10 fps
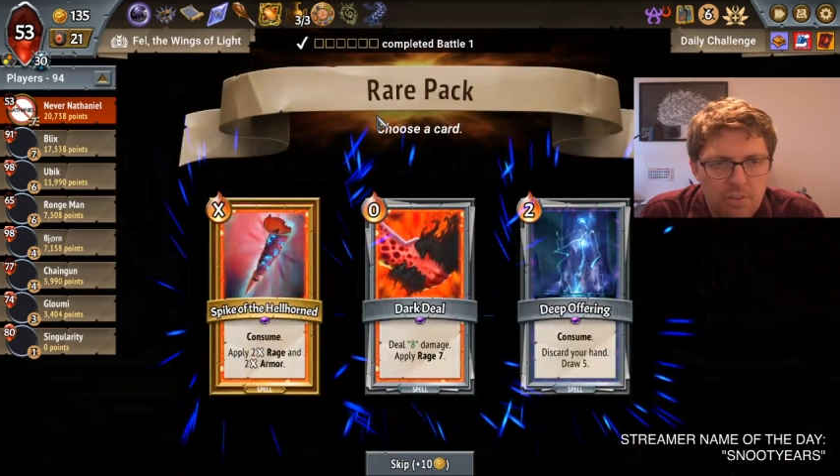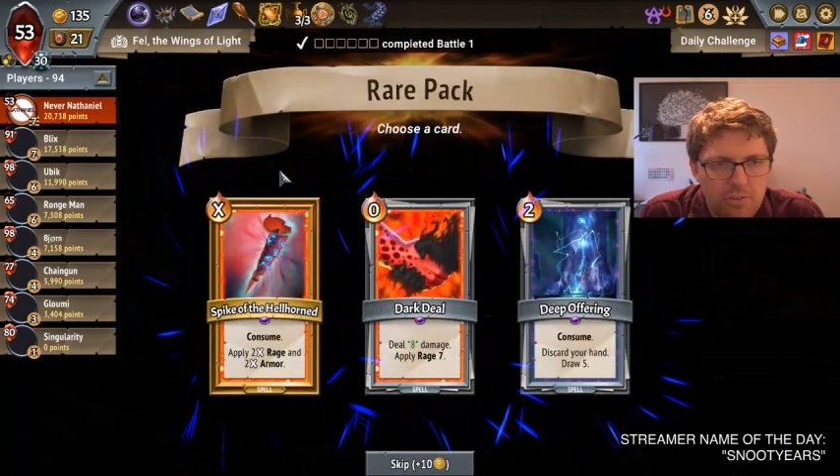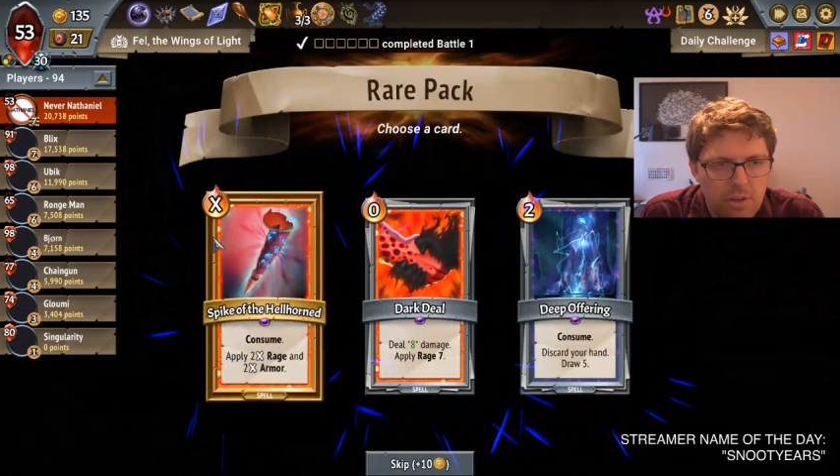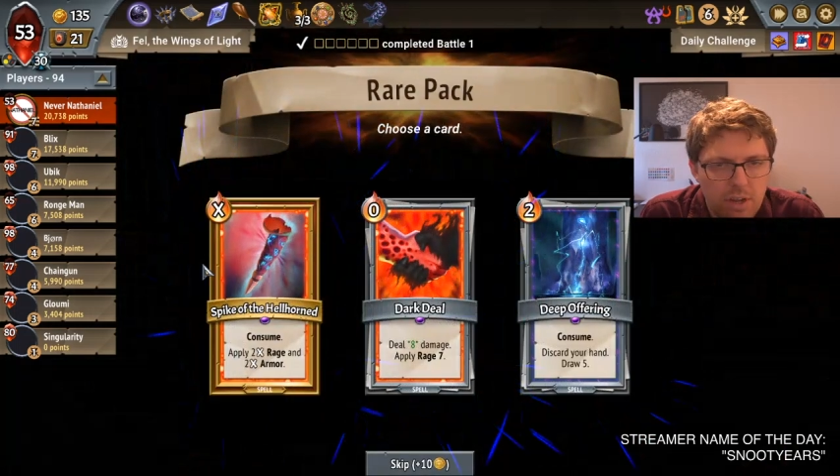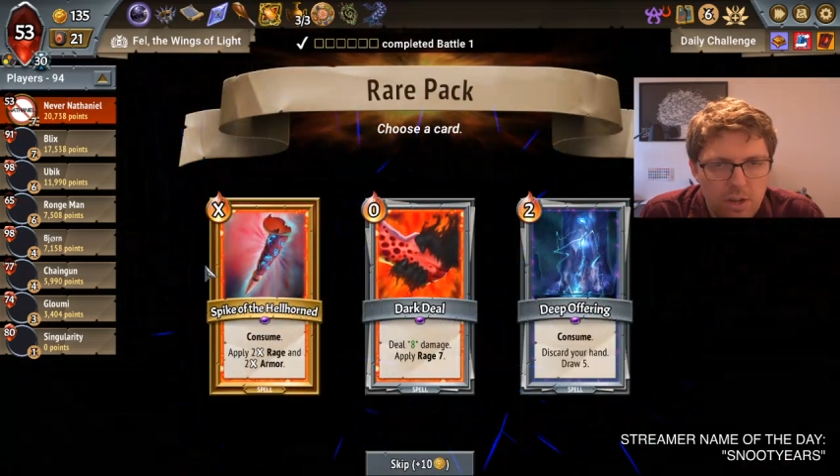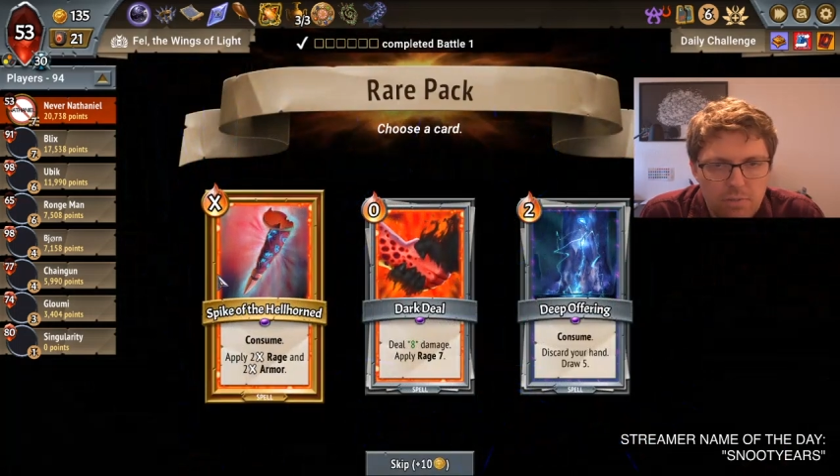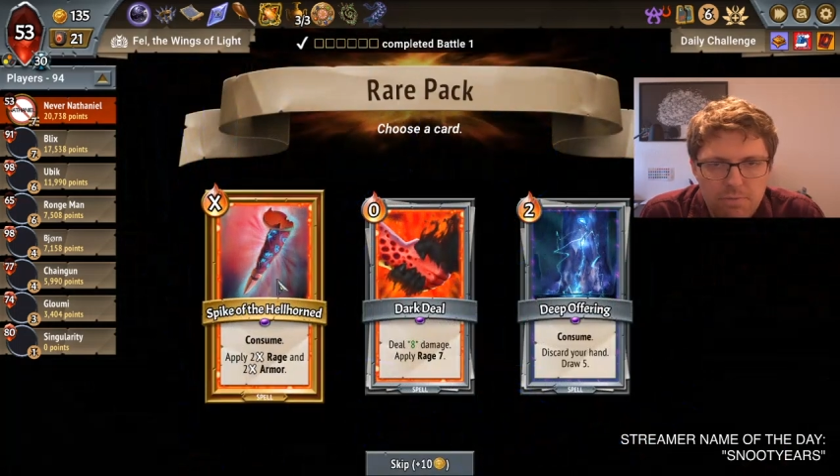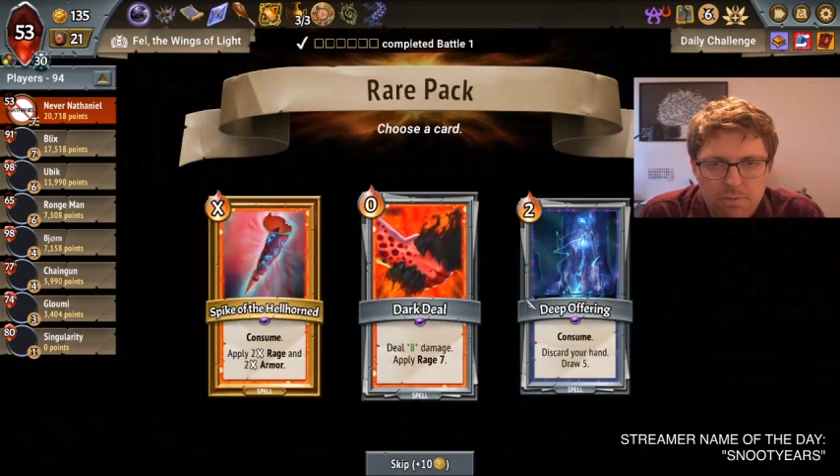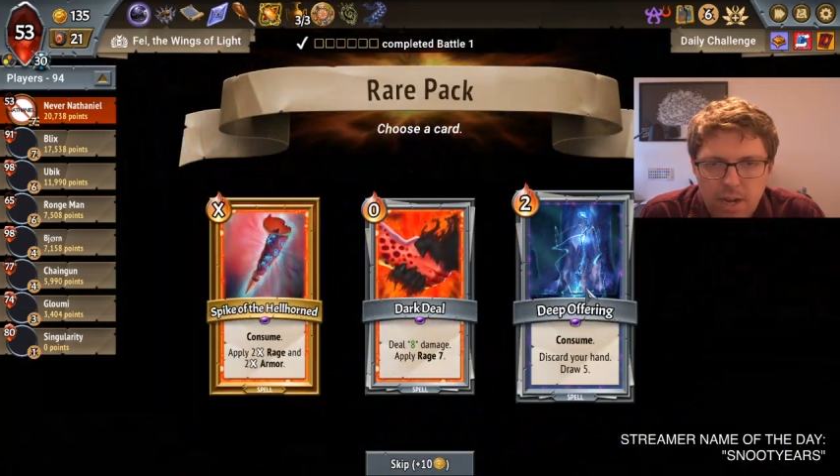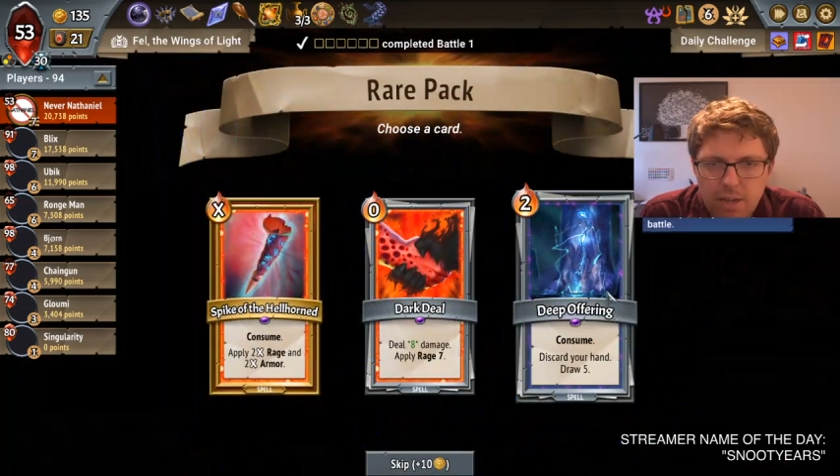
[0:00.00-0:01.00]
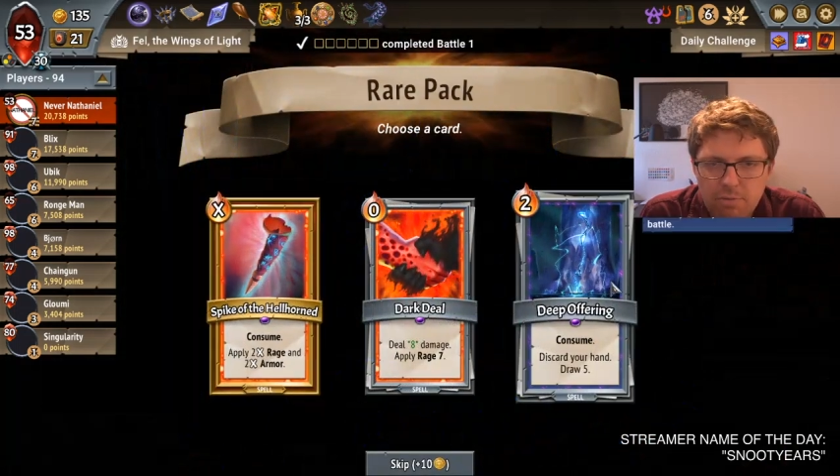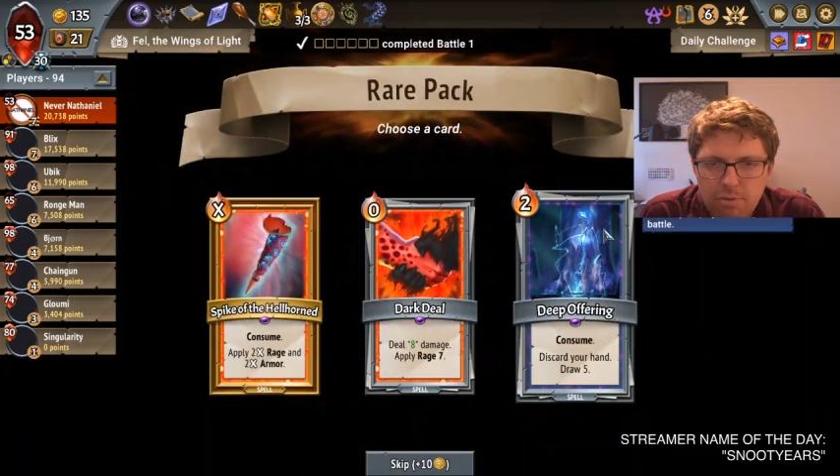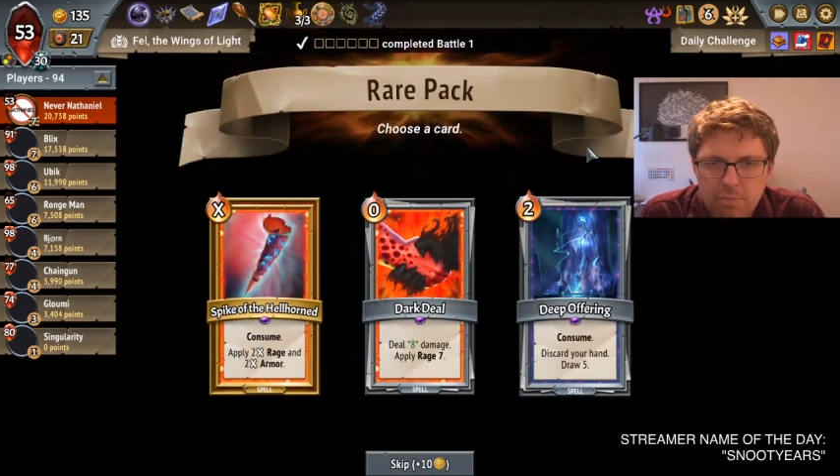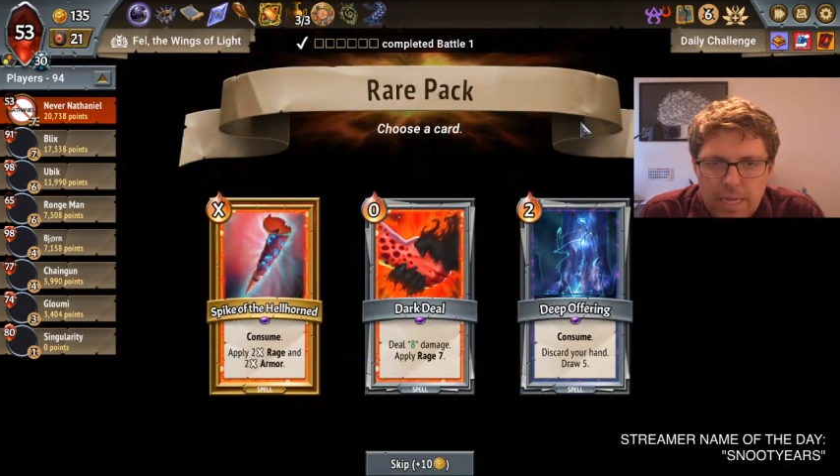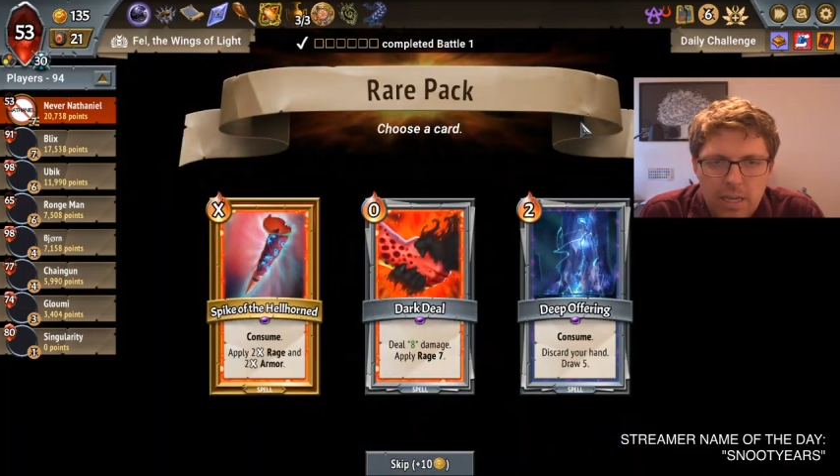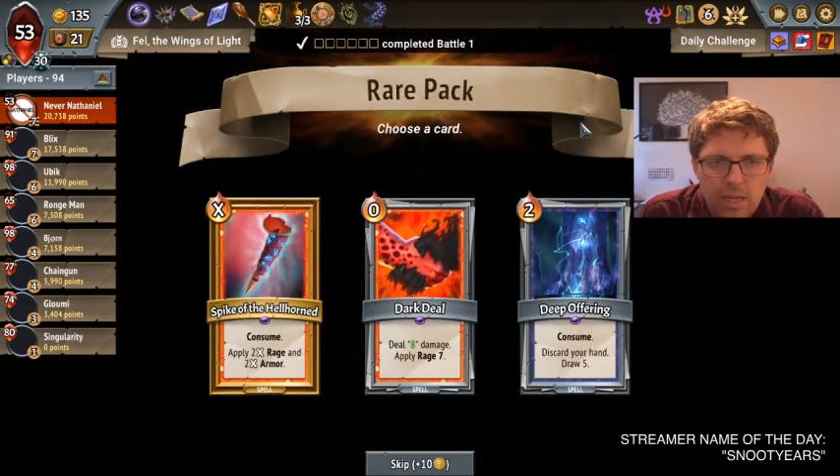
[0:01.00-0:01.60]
is fine for me.